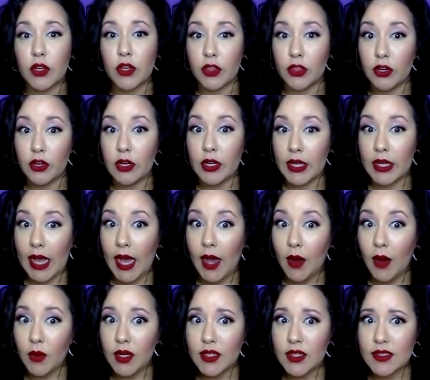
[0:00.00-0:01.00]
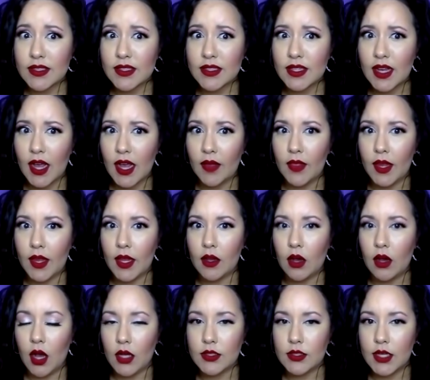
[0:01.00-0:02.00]
30 hours and they didn't
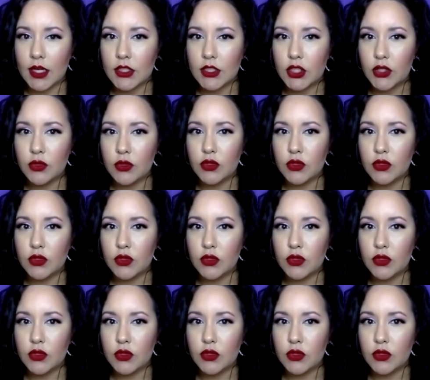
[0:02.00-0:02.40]
contact you.